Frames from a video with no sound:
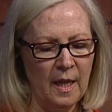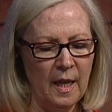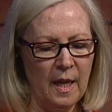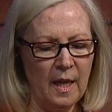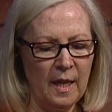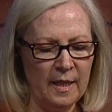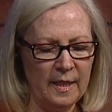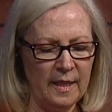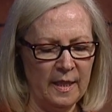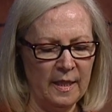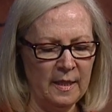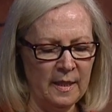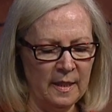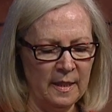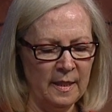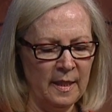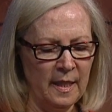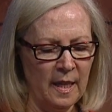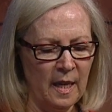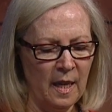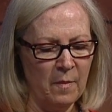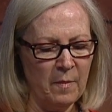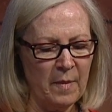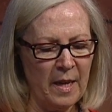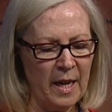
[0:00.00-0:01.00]
uh, in the
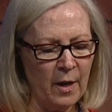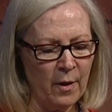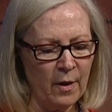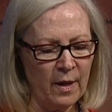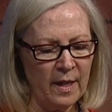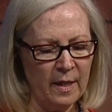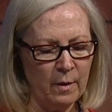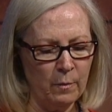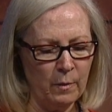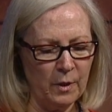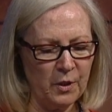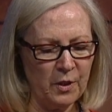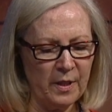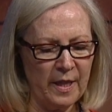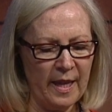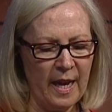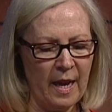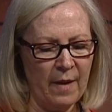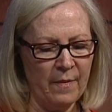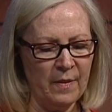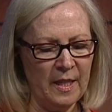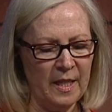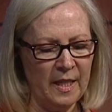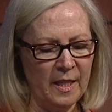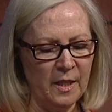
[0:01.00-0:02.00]
um, area in which they
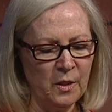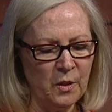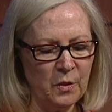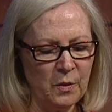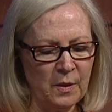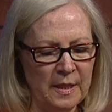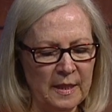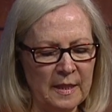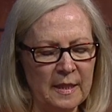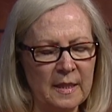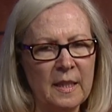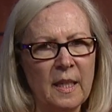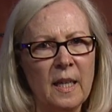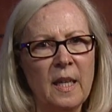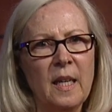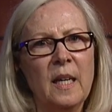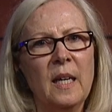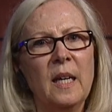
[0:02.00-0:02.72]
have an interest.